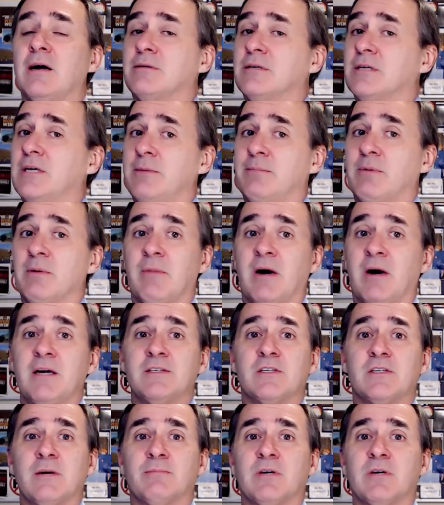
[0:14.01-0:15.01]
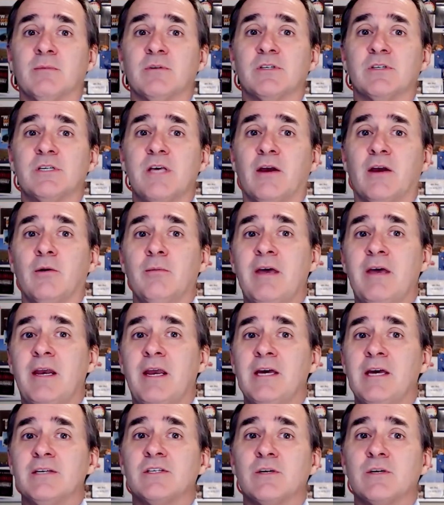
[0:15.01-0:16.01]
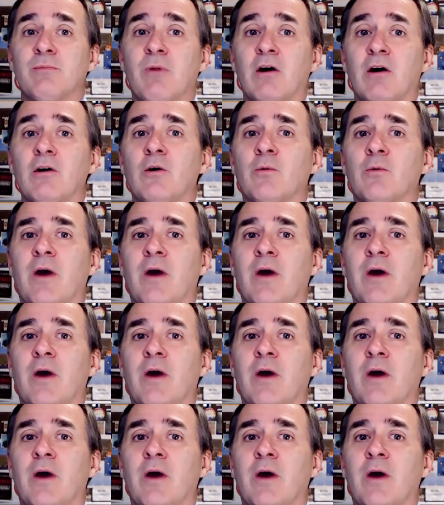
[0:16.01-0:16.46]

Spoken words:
Keep in mind, September settlement is tomorrow.